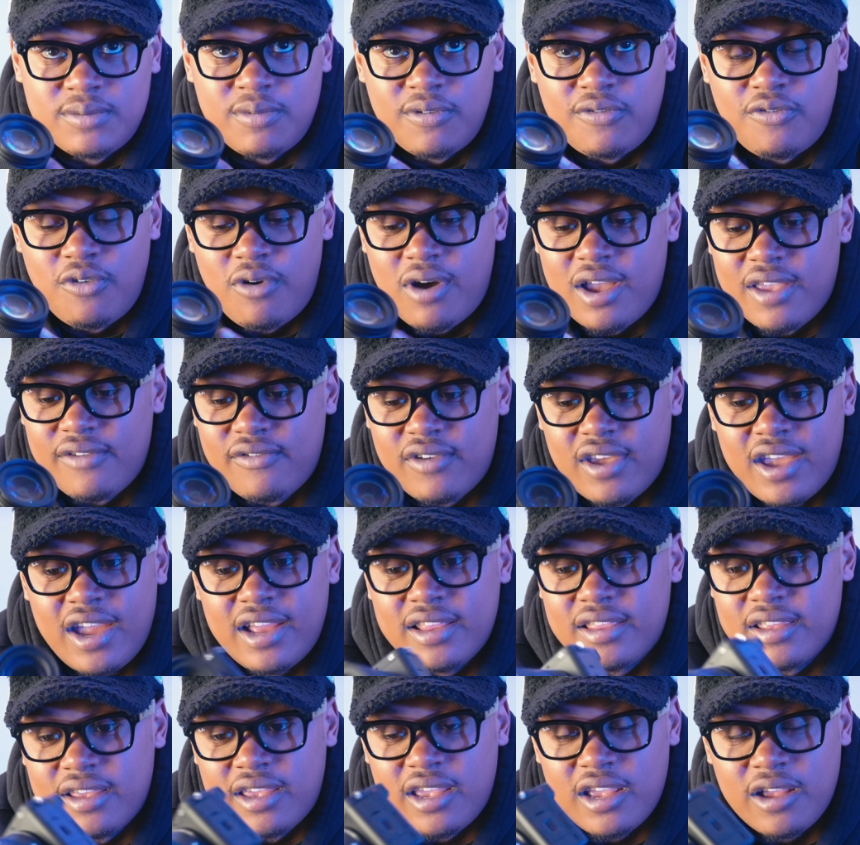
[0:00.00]
before I even
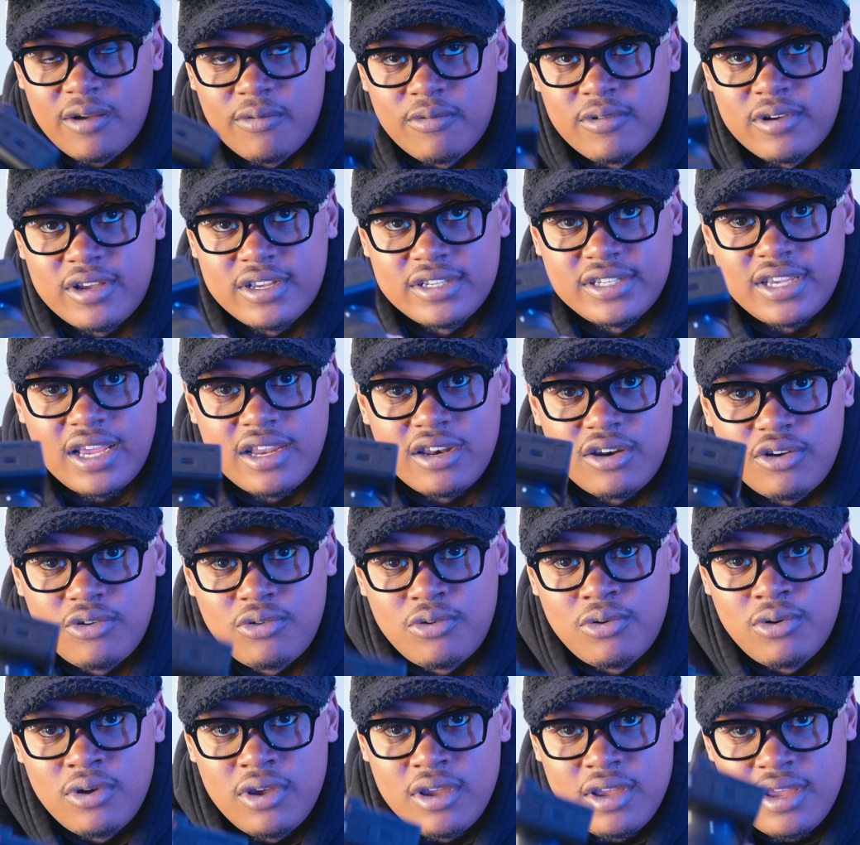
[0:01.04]
got the camera, because I
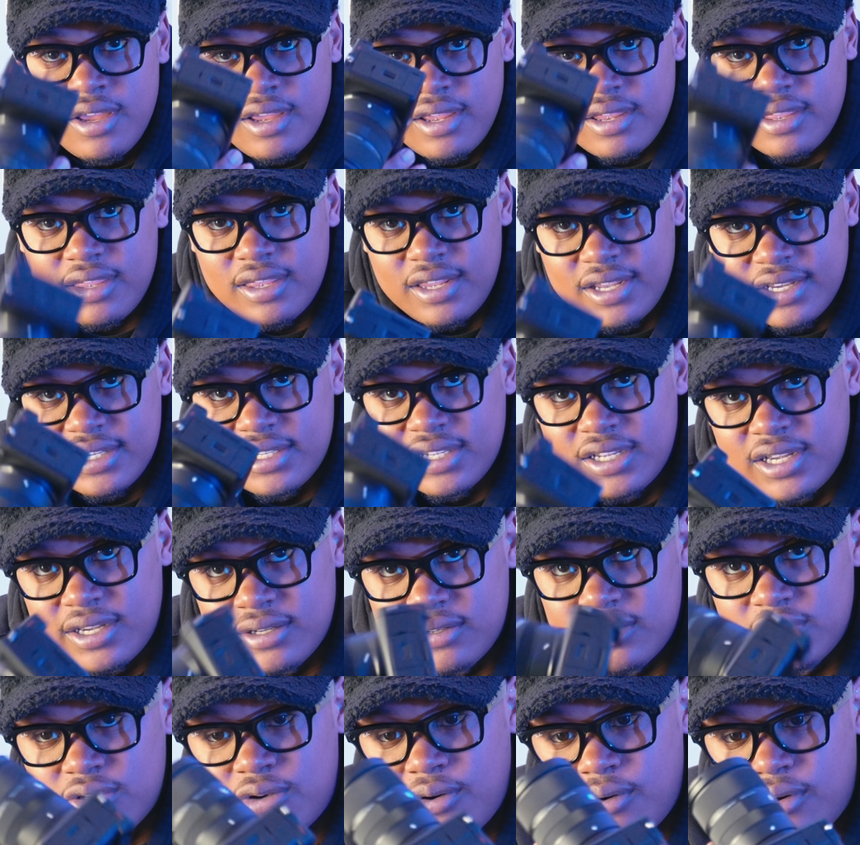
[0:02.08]
knew this
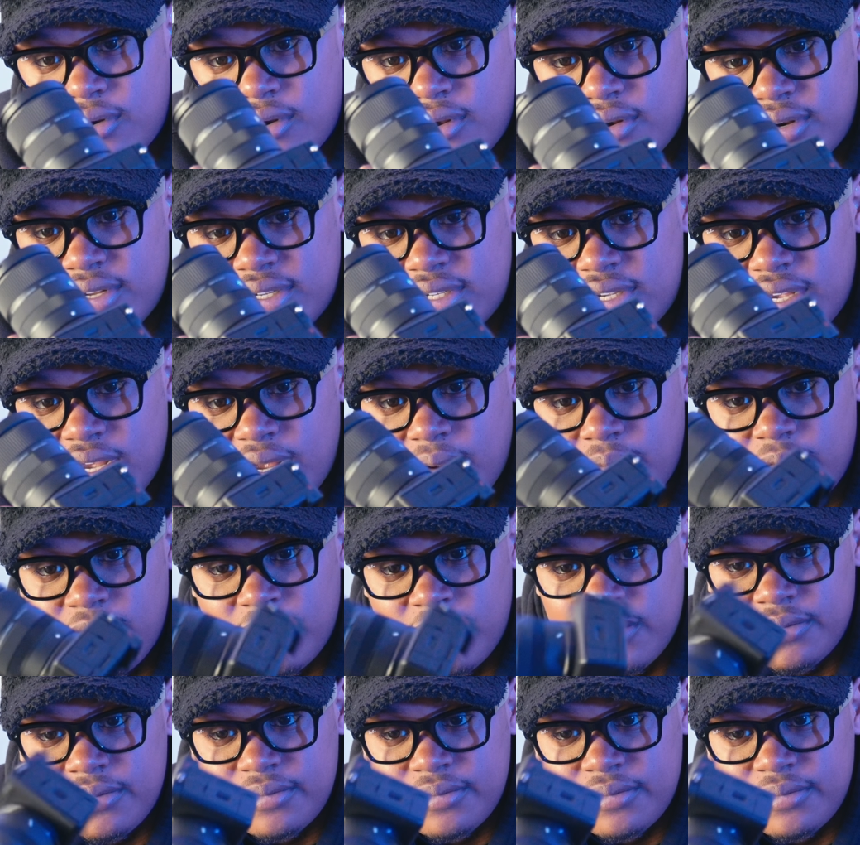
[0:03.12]
lens was going on this camera.